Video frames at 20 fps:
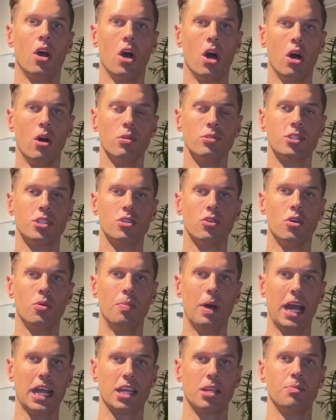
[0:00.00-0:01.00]
holds it all
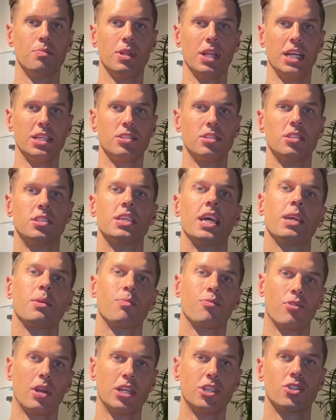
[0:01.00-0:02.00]
back in place to
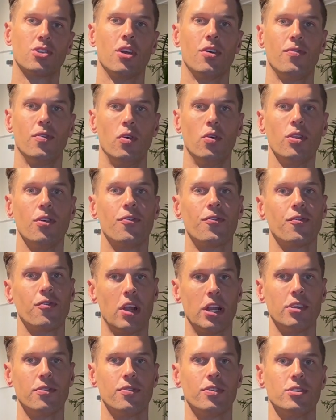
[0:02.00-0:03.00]
take pressure off all the
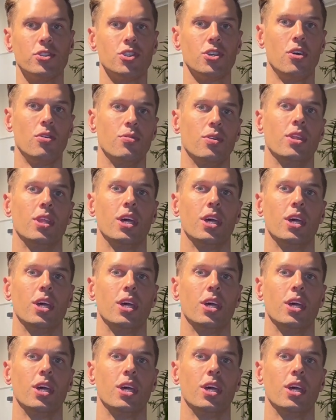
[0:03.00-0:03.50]
front of the shoulder